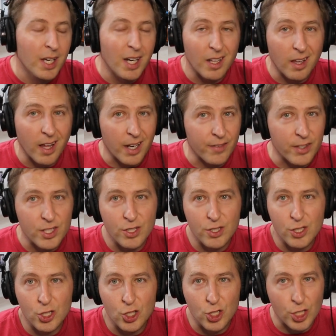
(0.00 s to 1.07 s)
A lot of us
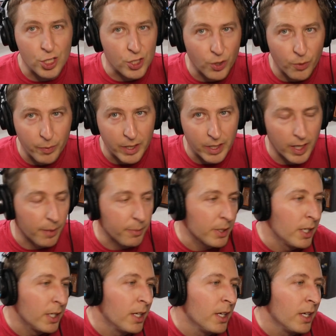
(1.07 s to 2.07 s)
just don't meet up.